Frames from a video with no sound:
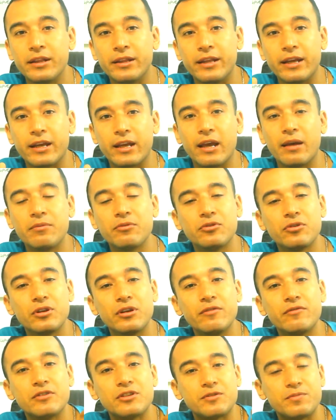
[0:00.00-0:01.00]
They came
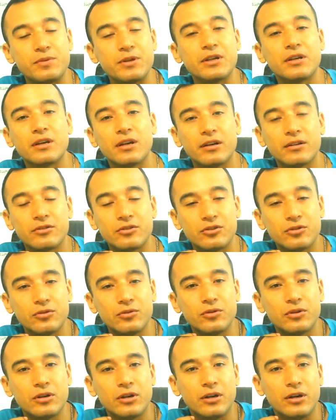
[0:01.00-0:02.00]
to speak
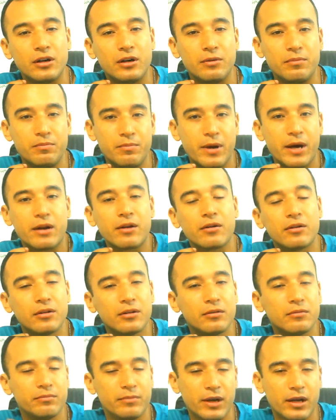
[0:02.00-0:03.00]
to a
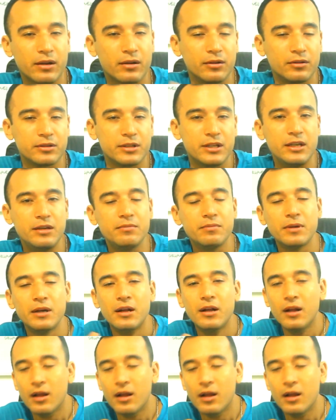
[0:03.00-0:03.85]
medical team.